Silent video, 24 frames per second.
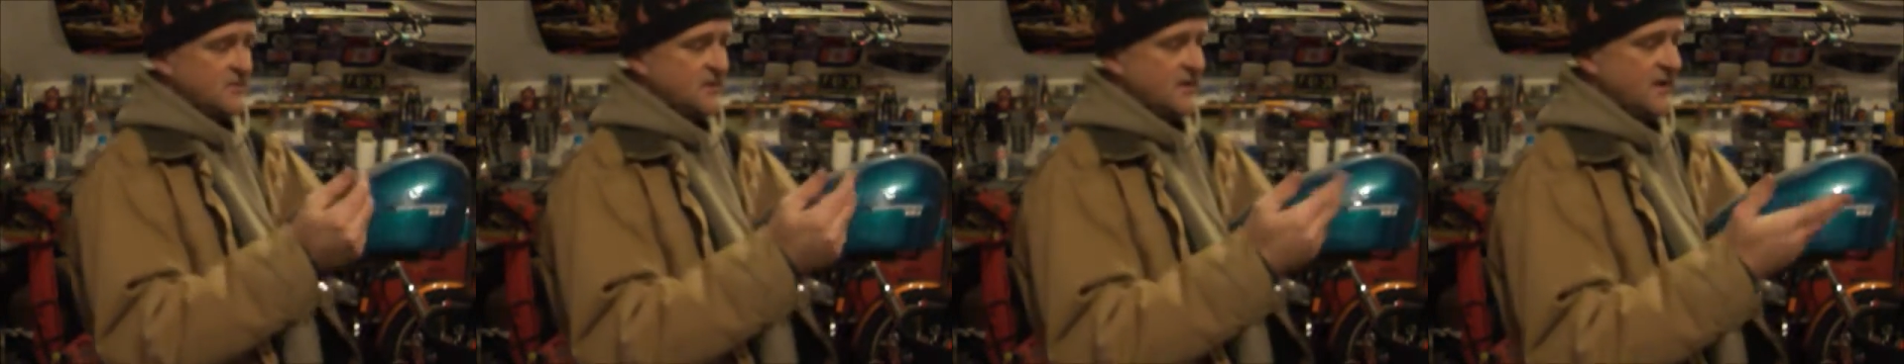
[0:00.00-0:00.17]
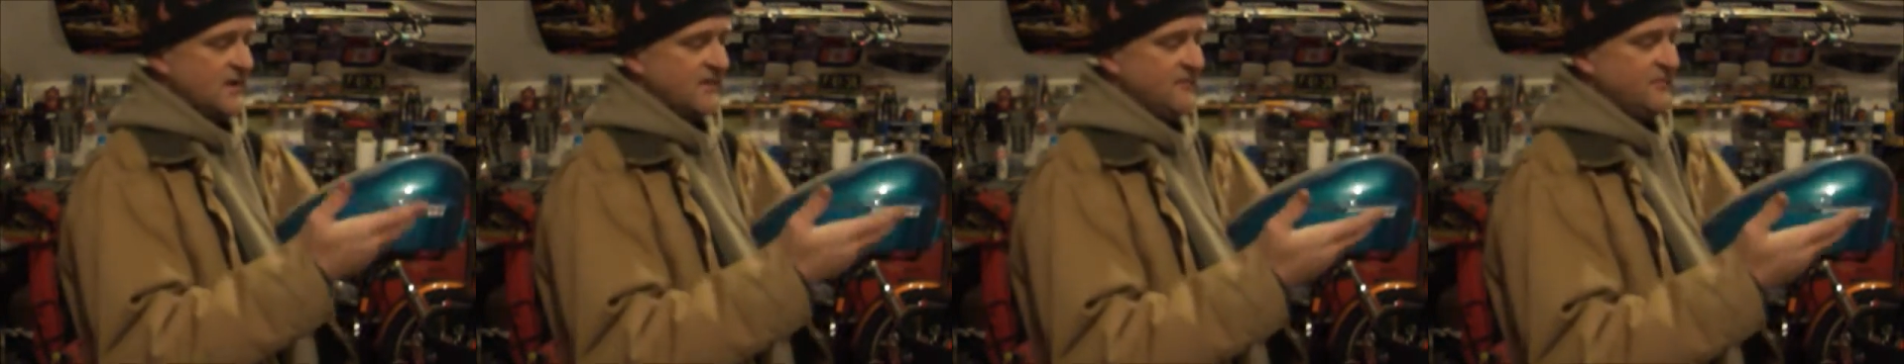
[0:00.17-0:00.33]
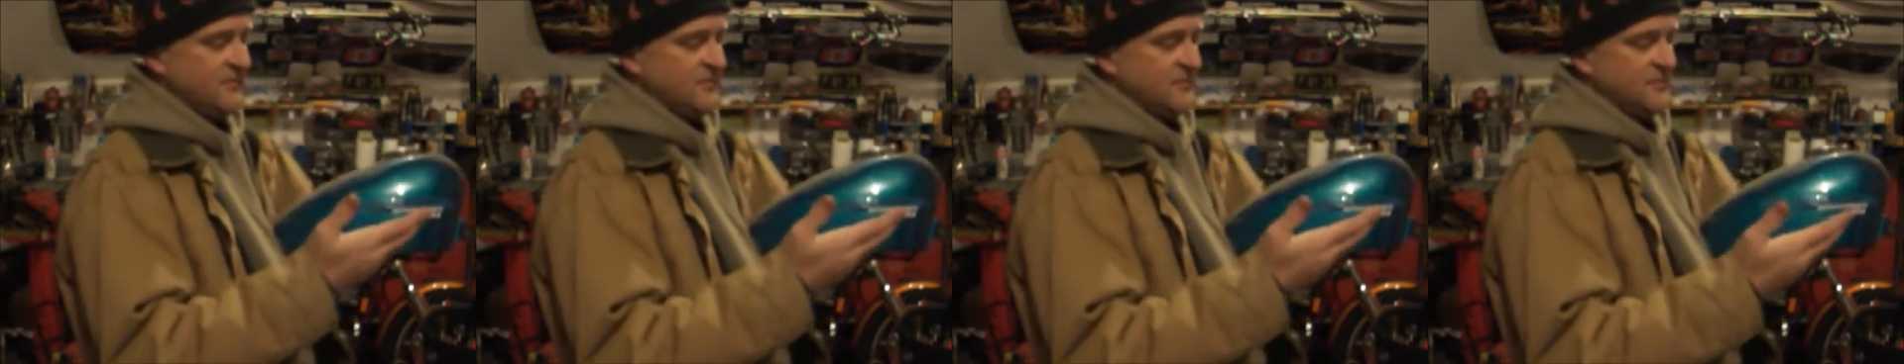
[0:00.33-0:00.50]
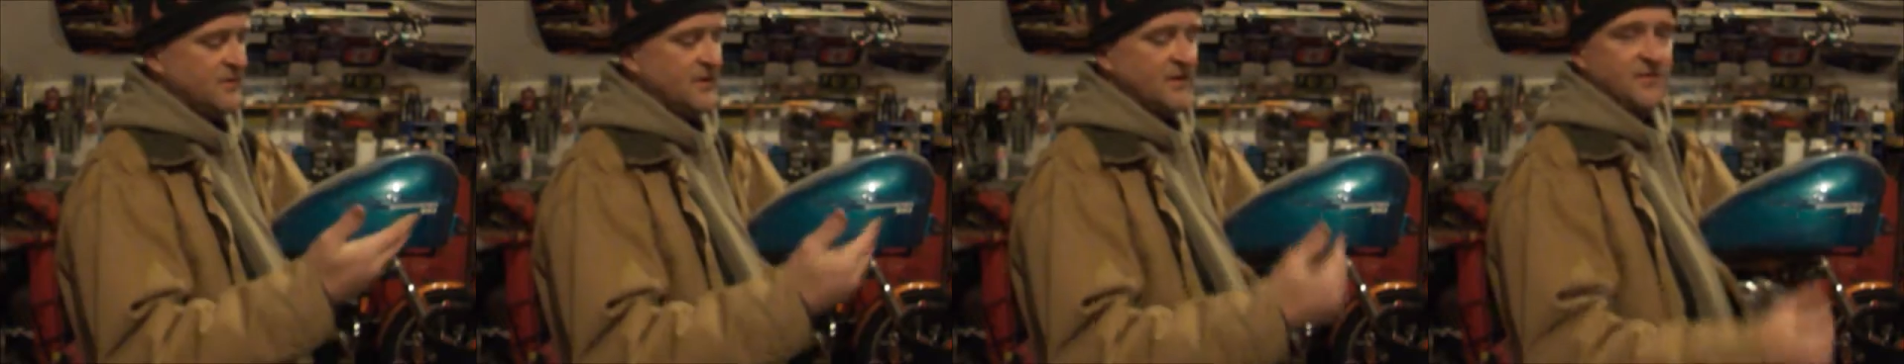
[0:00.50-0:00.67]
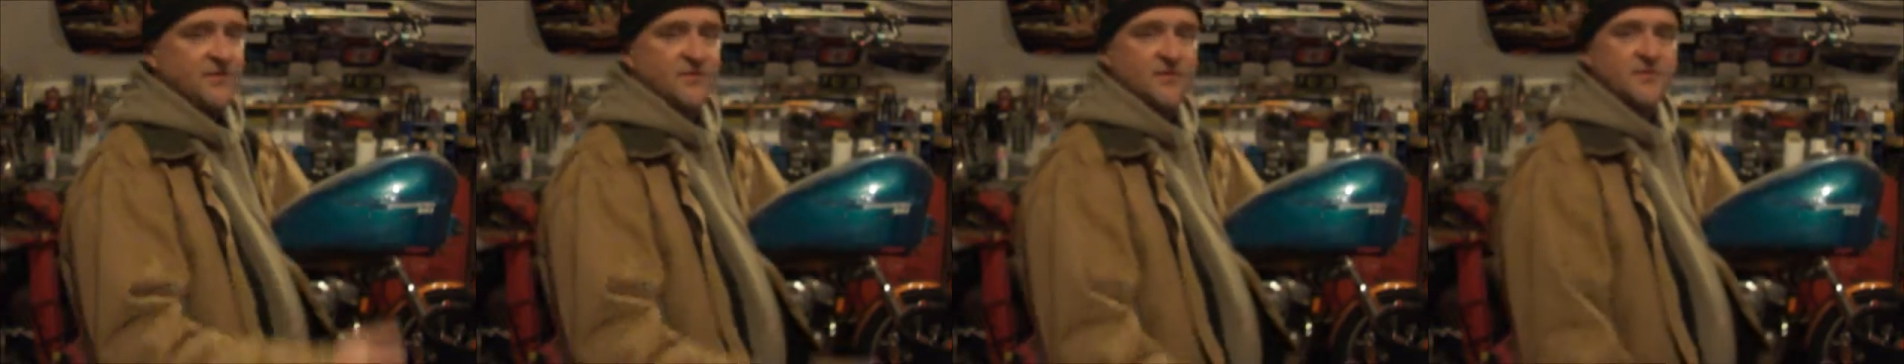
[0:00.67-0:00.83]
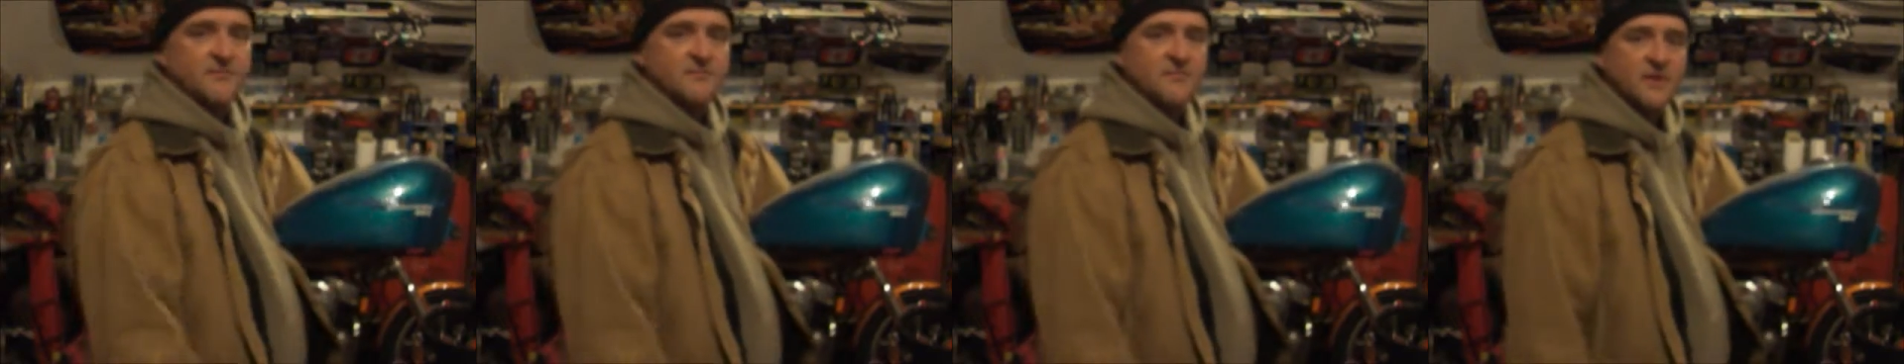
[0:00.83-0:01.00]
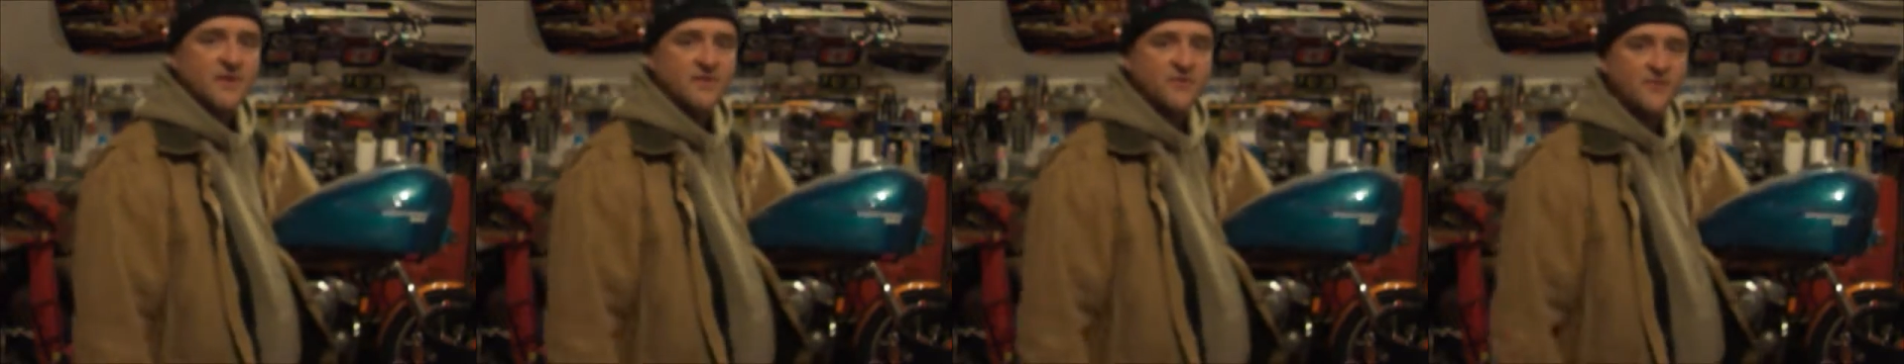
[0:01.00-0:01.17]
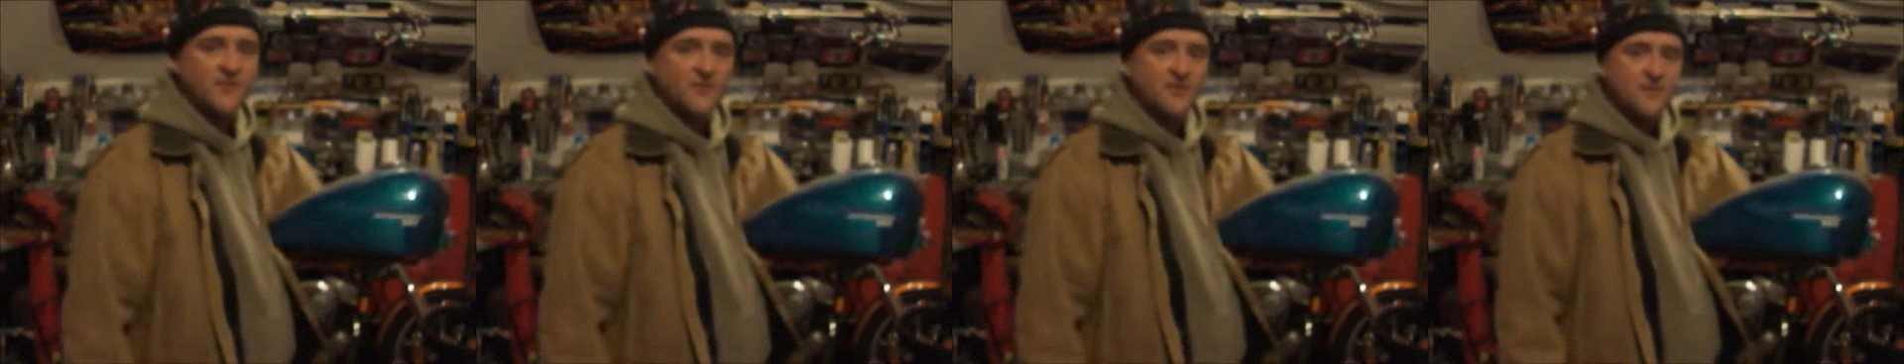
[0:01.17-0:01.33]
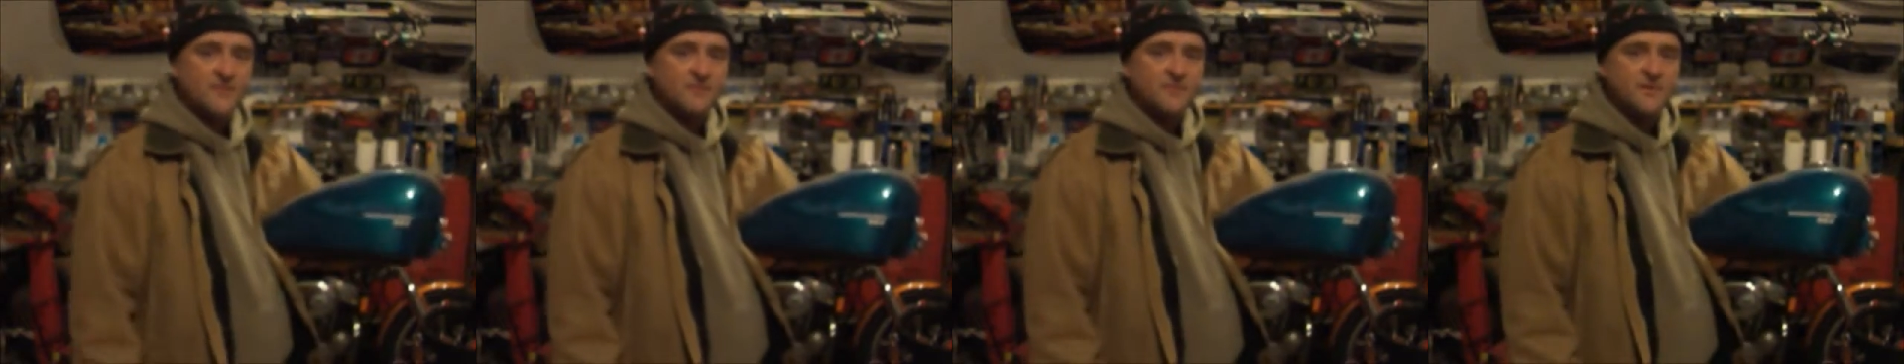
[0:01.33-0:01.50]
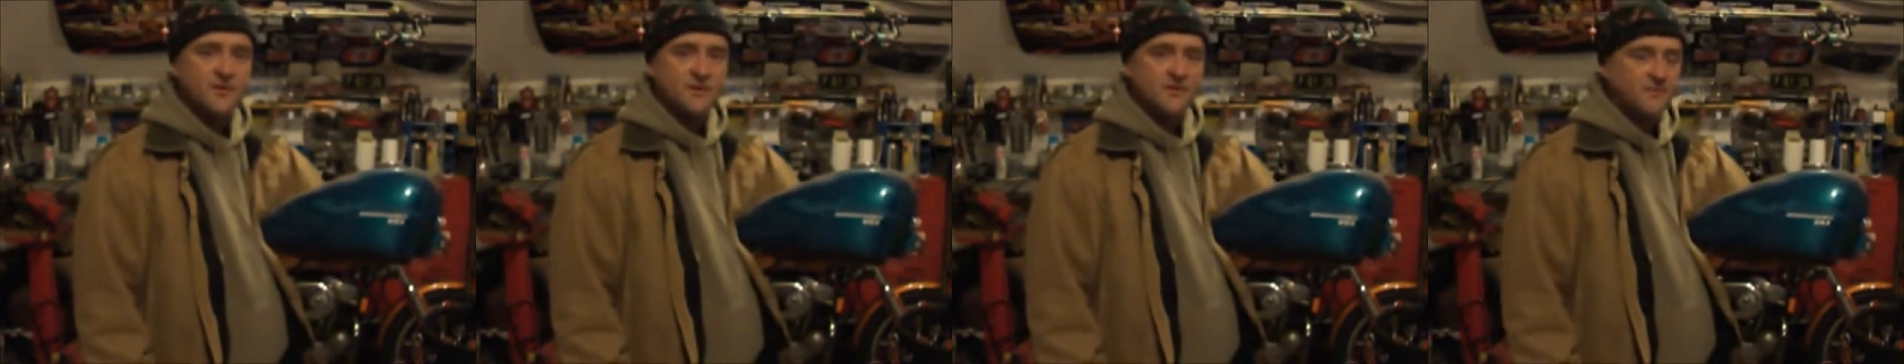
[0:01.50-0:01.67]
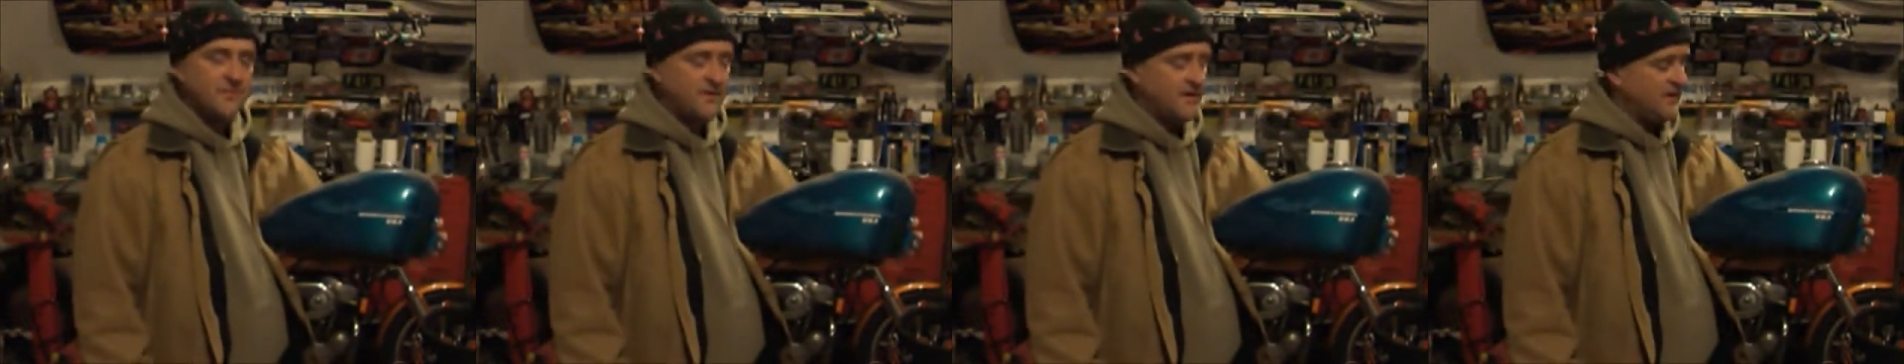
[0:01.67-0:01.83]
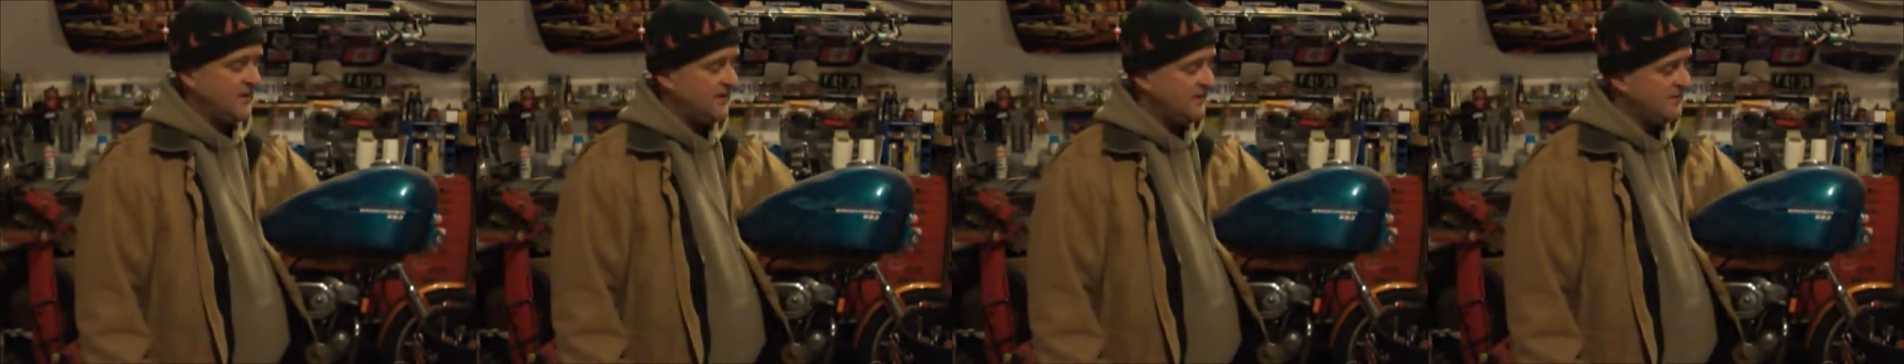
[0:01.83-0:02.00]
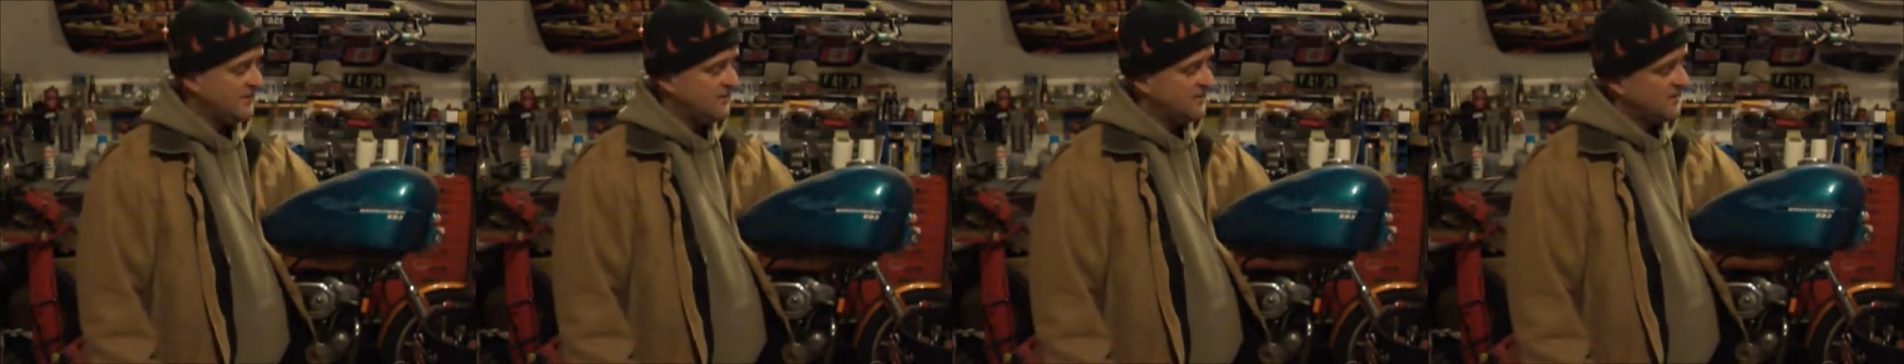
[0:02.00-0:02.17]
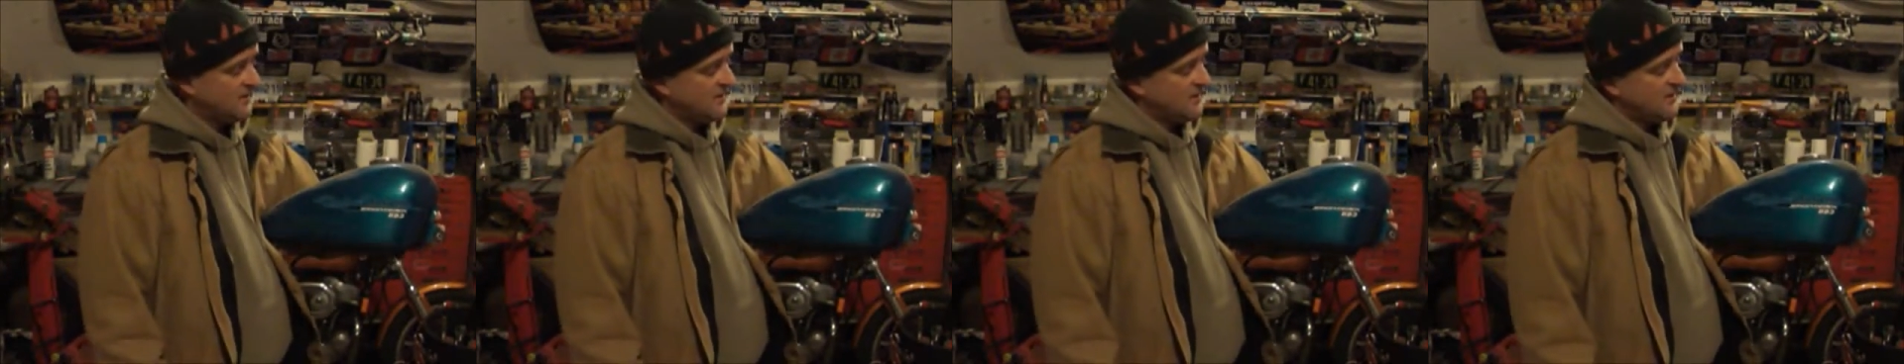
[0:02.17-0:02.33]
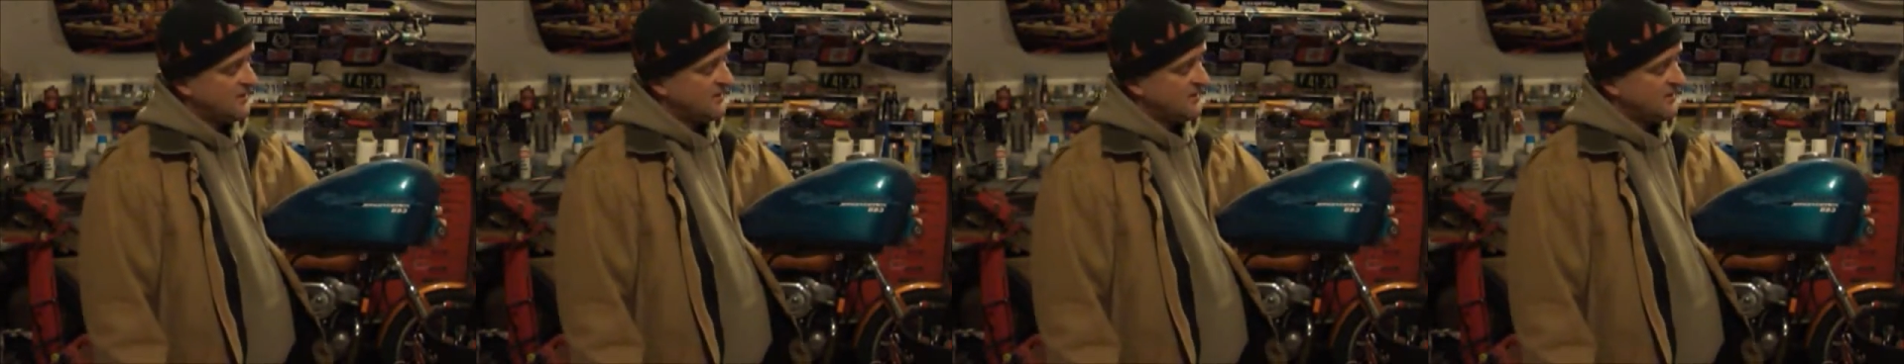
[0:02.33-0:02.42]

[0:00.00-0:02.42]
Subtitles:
have the place that mixes up your paint,